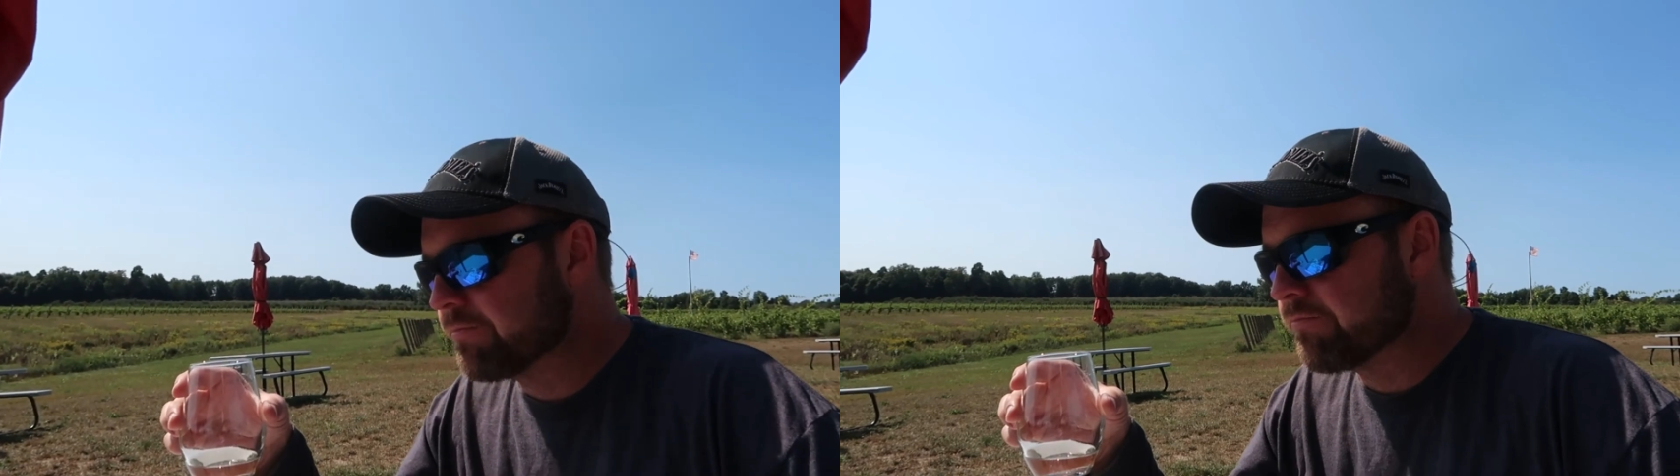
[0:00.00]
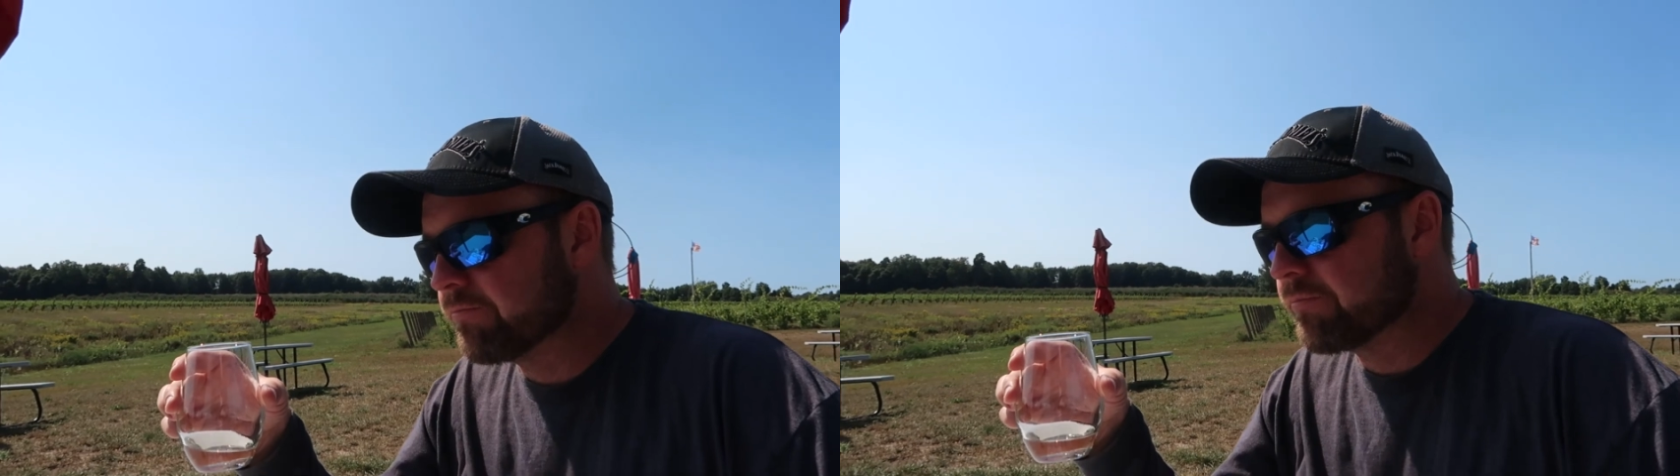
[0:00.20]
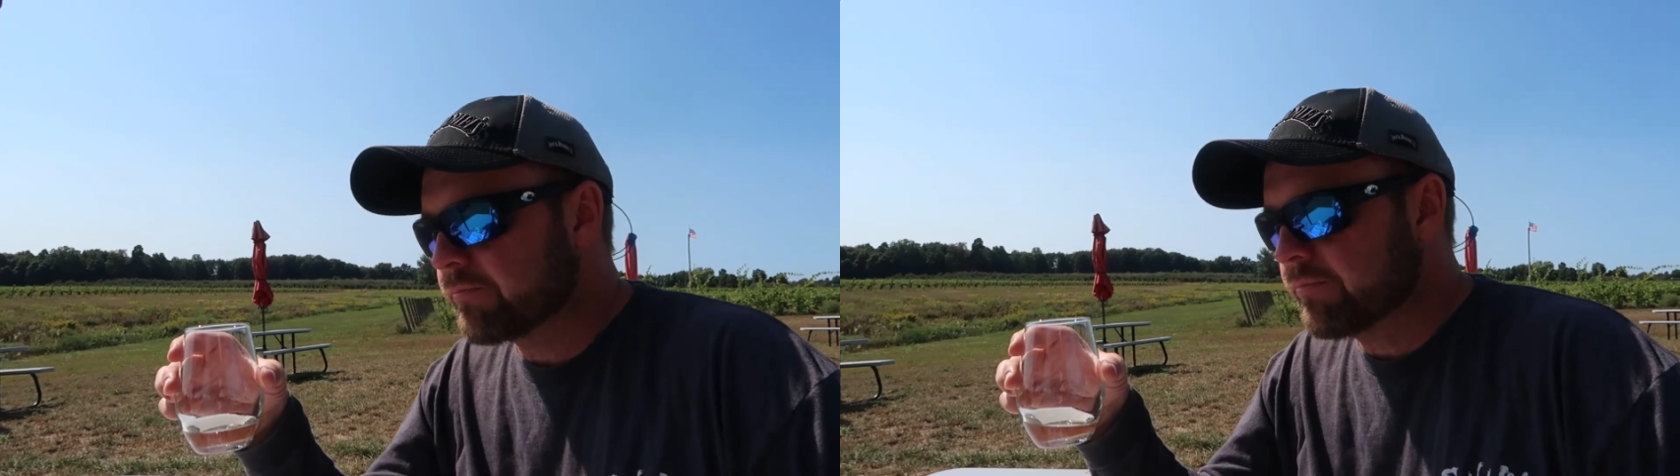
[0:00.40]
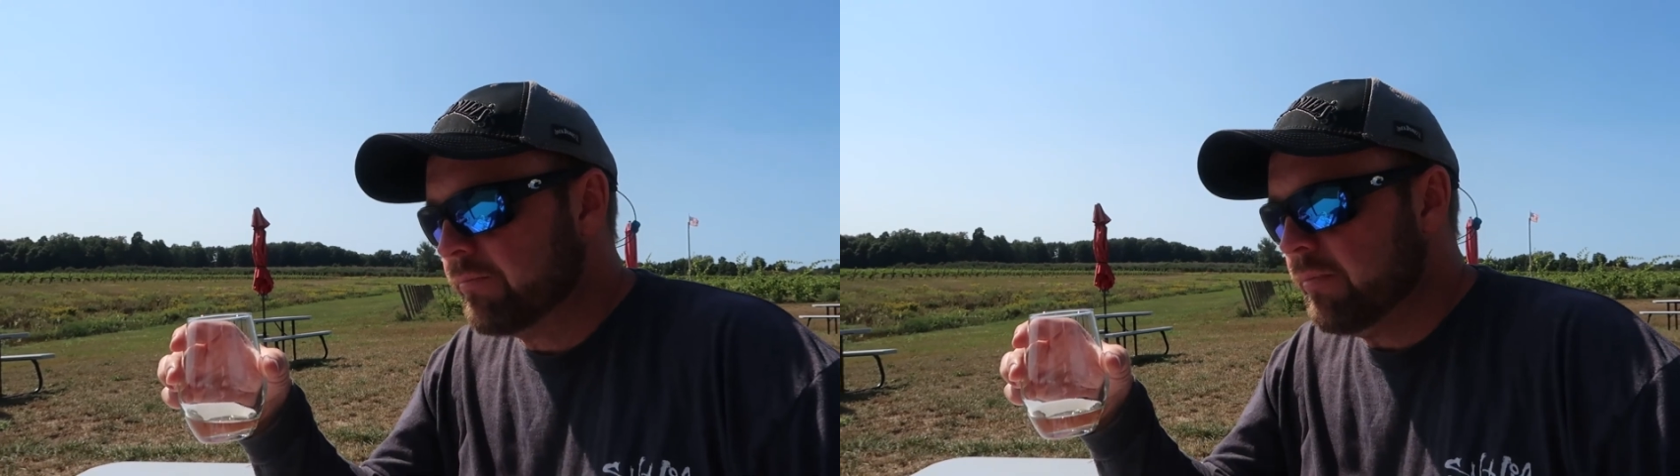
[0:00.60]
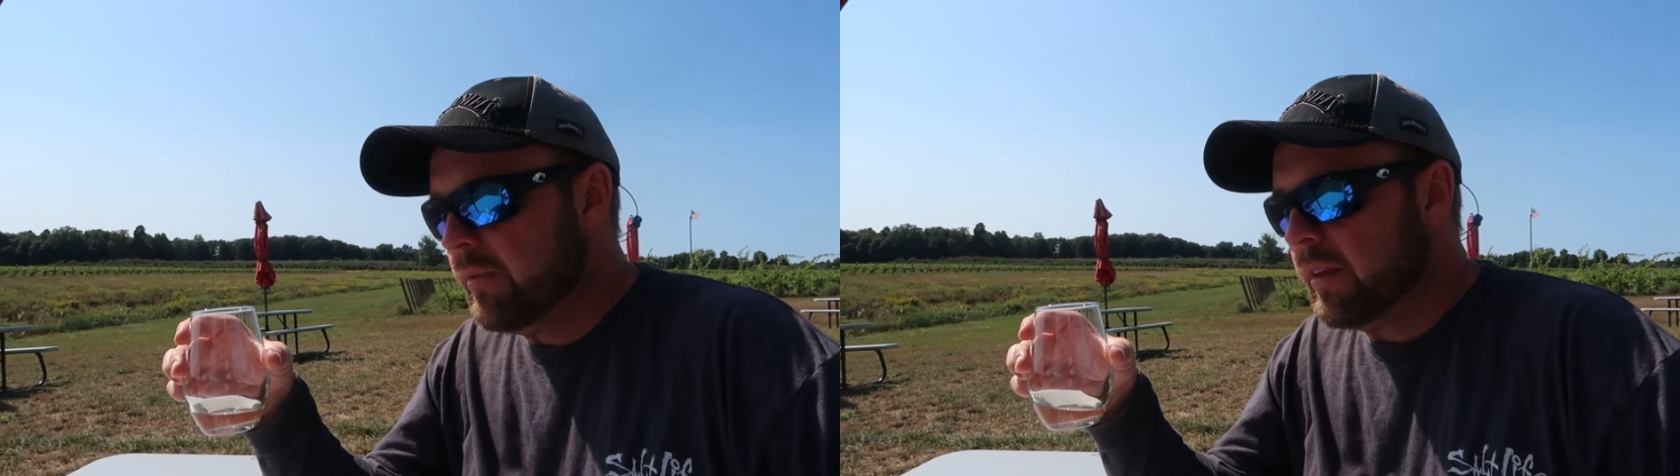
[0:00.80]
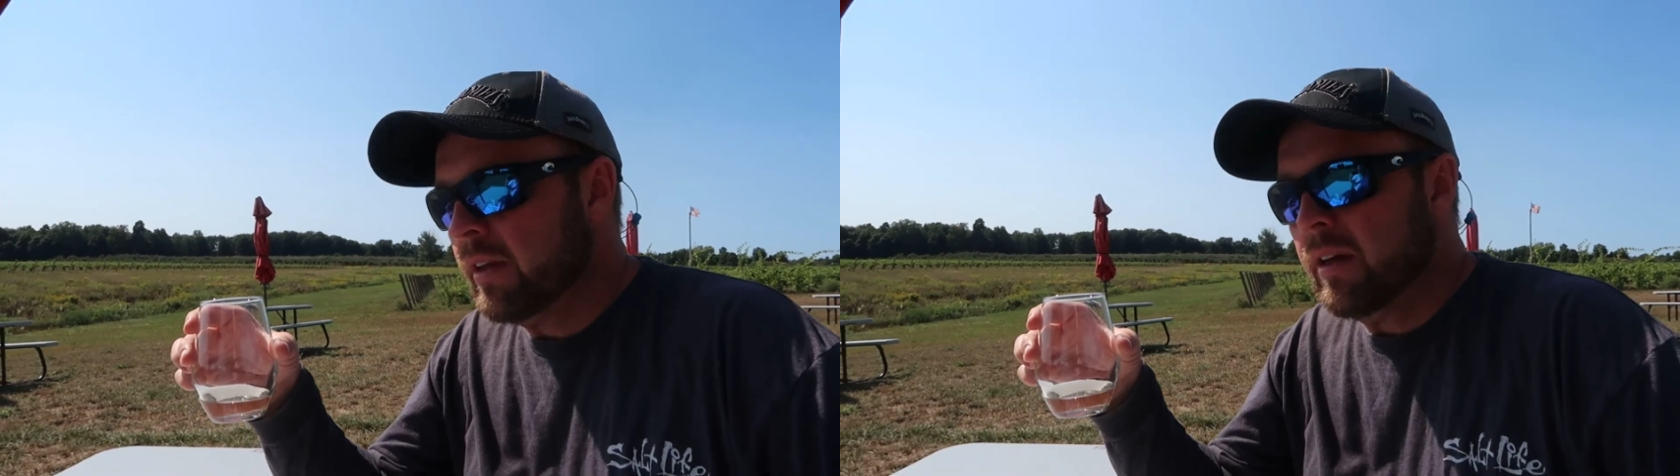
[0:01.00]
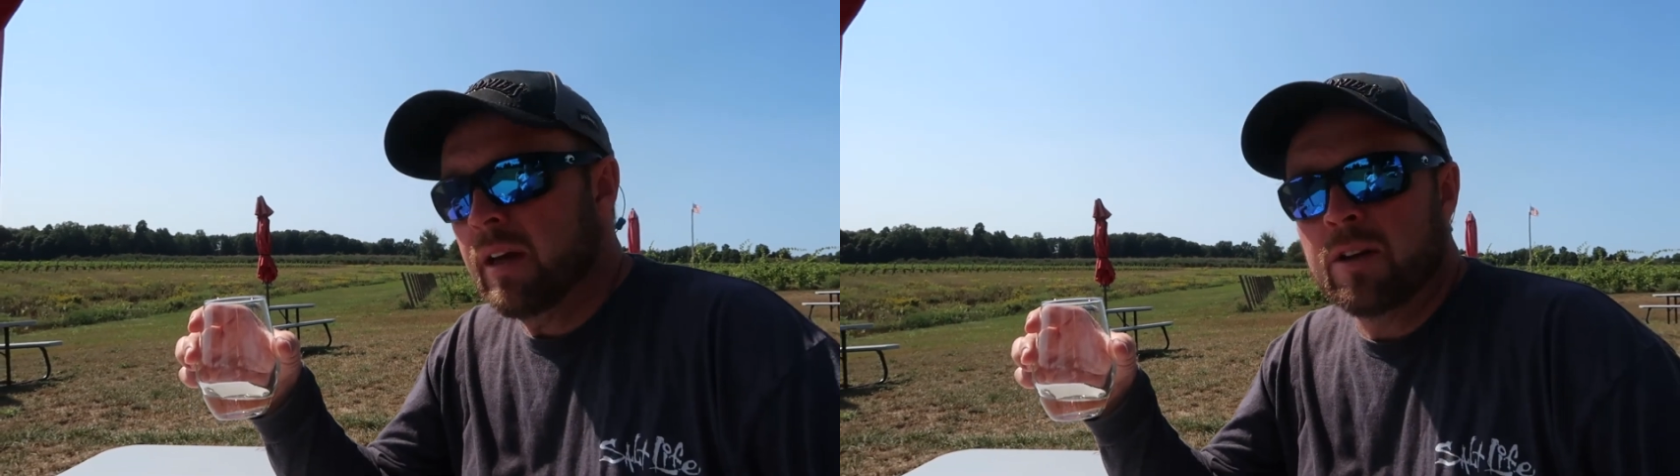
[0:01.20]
your Pinots.